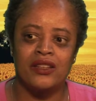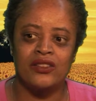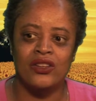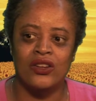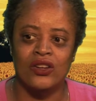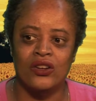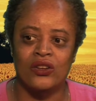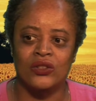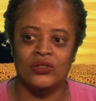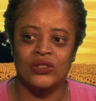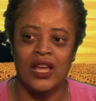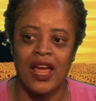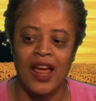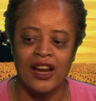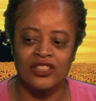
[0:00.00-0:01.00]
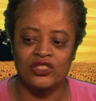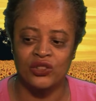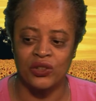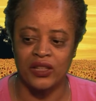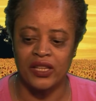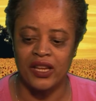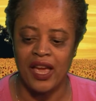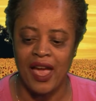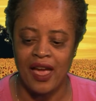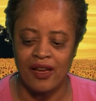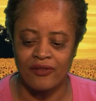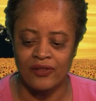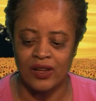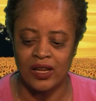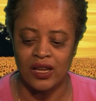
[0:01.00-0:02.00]
years actually
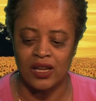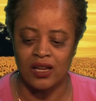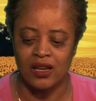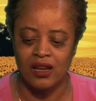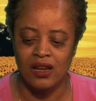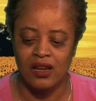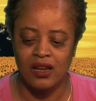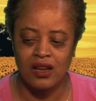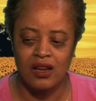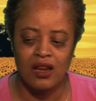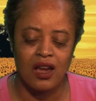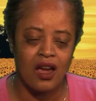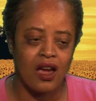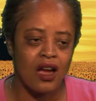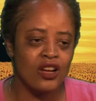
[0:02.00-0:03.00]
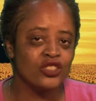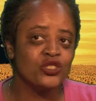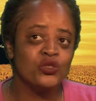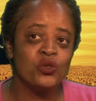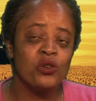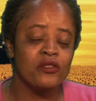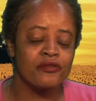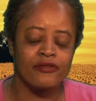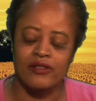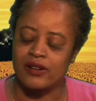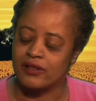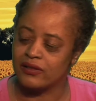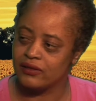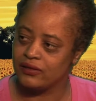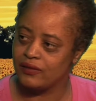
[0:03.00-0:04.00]
having a storefront
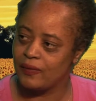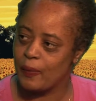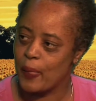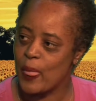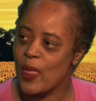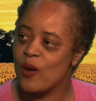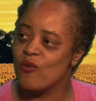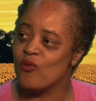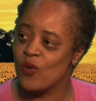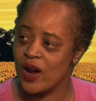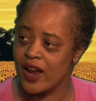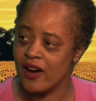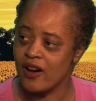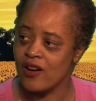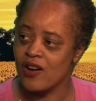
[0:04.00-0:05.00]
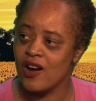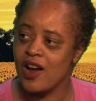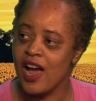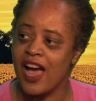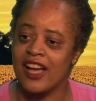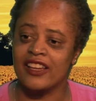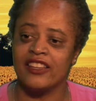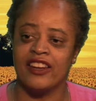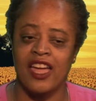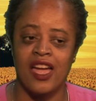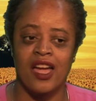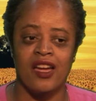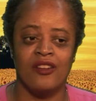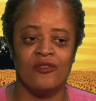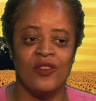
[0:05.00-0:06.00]
where I can
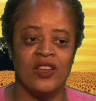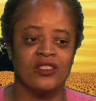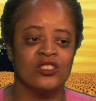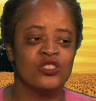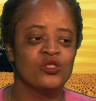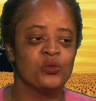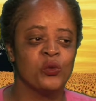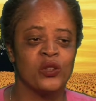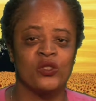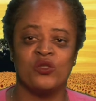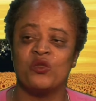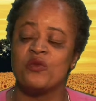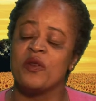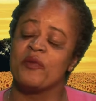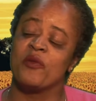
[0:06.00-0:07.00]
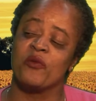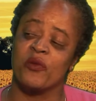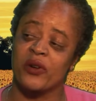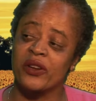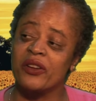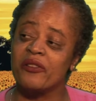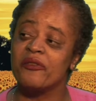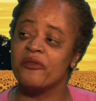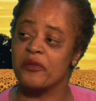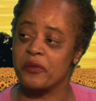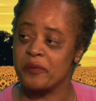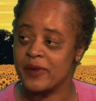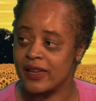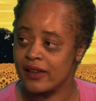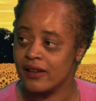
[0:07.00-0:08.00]
have at least 1 or 2 people working for
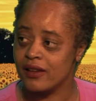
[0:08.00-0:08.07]
me.